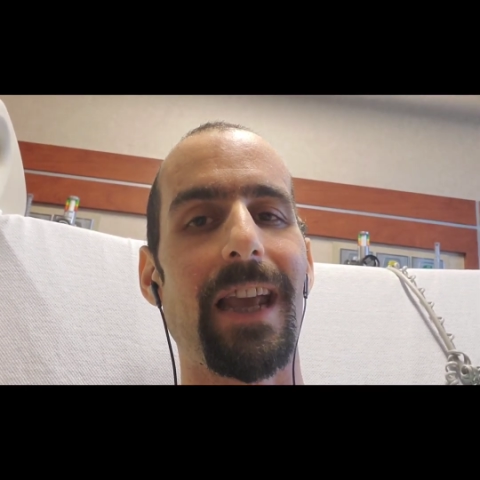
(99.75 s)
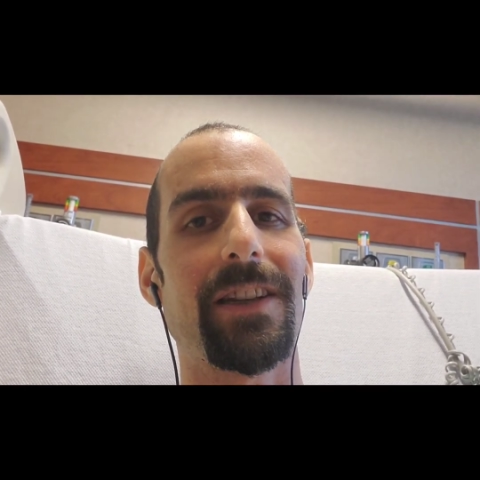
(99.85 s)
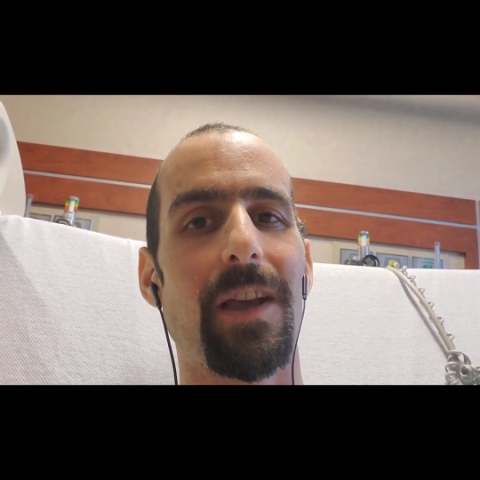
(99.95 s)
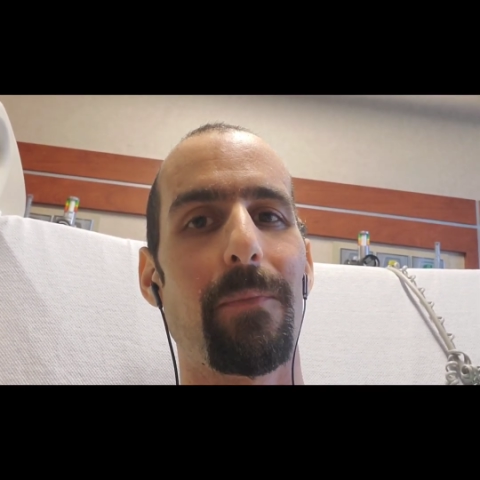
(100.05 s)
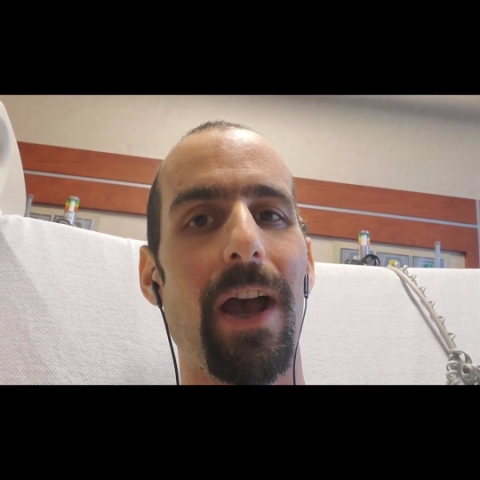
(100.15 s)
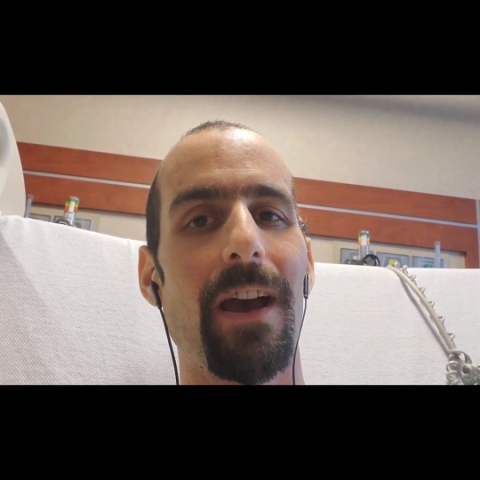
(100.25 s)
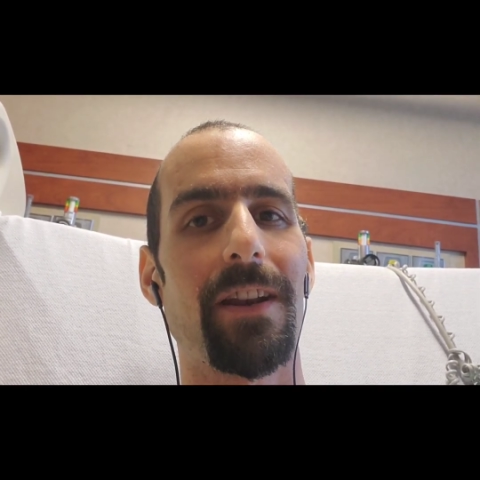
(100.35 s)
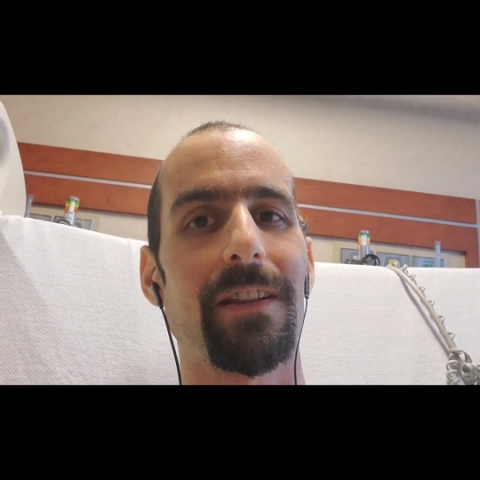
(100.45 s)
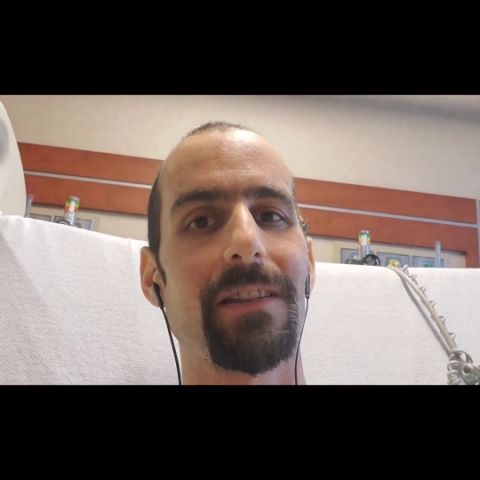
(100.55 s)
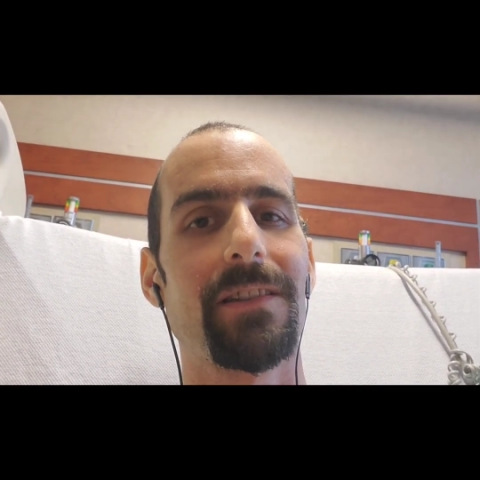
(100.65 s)

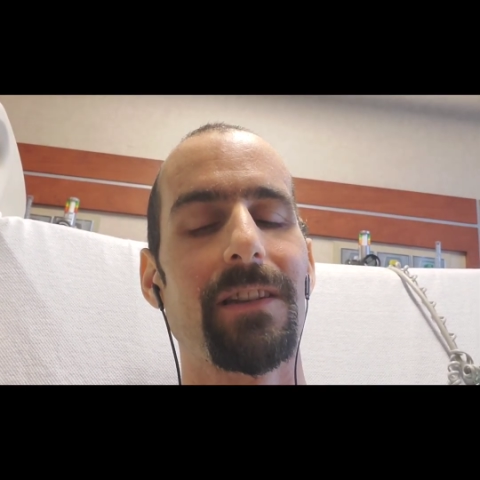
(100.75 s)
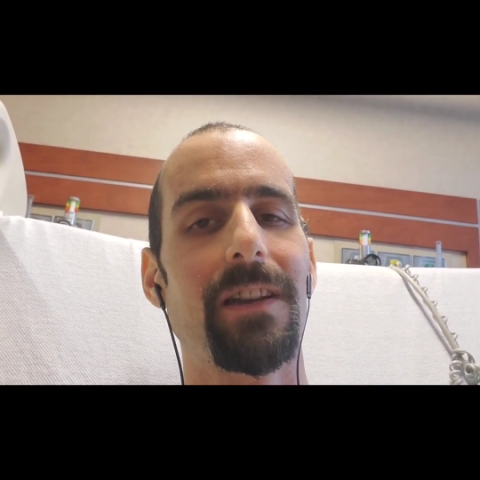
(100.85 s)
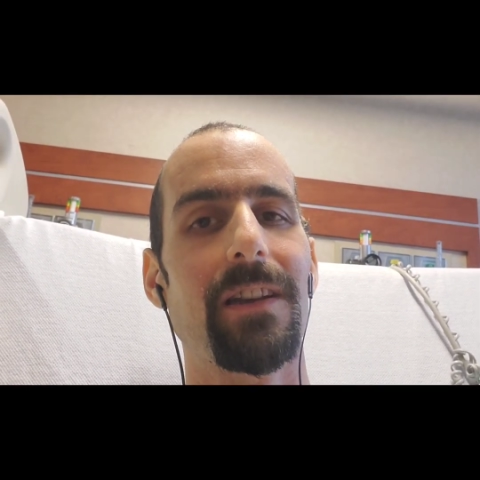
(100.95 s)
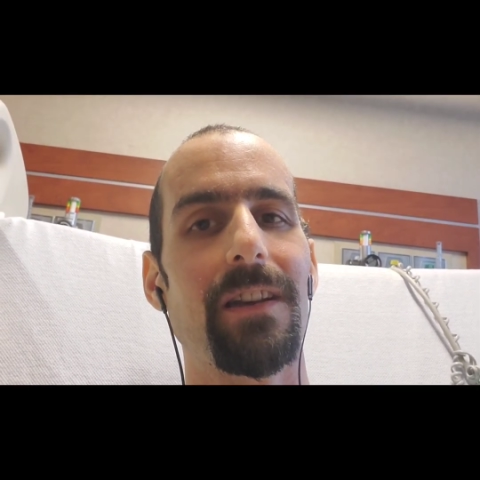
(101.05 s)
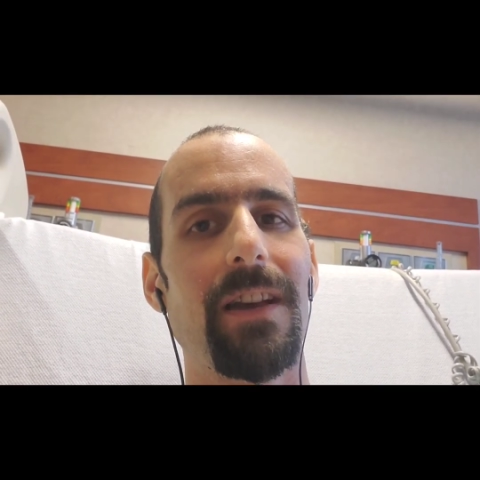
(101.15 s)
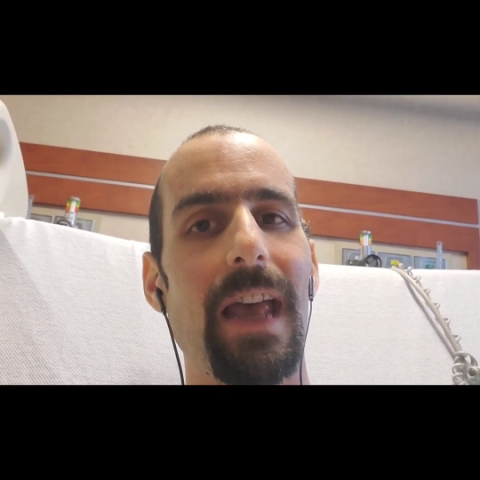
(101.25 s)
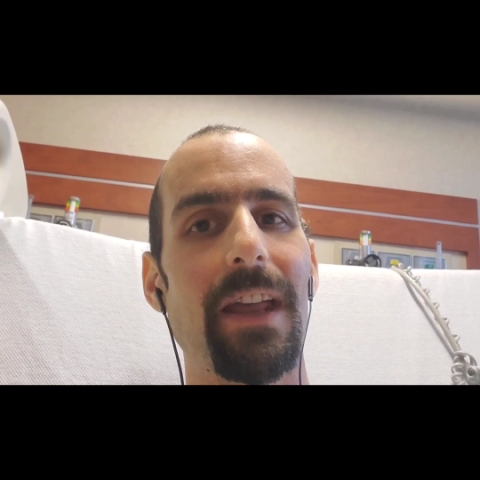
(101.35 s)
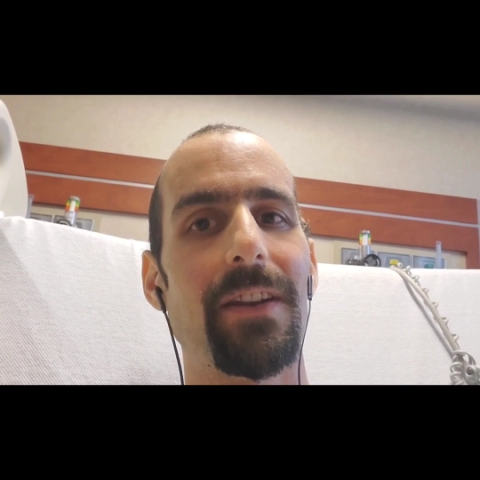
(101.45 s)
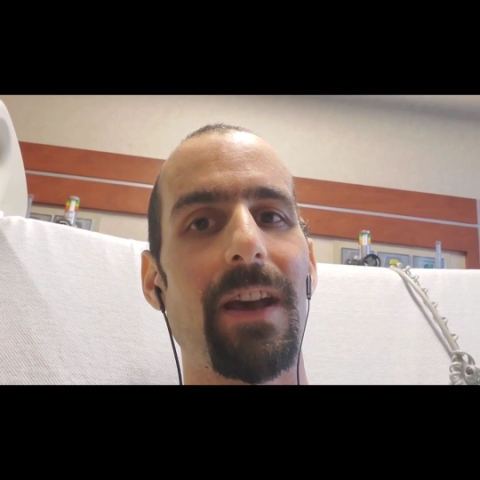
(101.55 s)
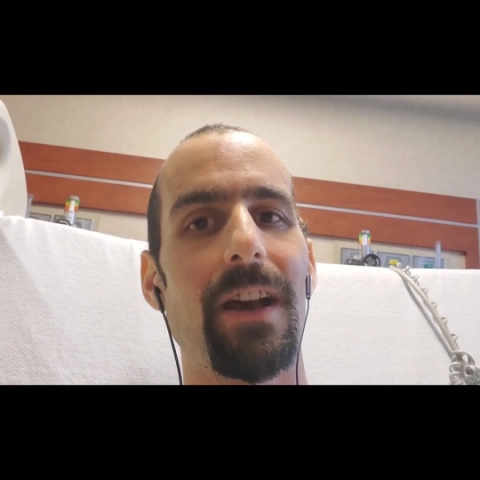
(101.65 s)
antibiotics,
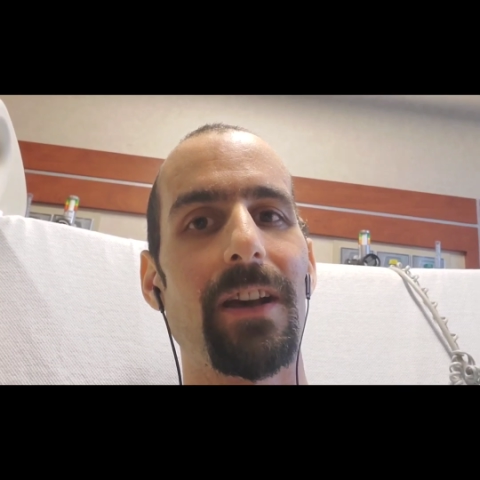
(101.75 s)
and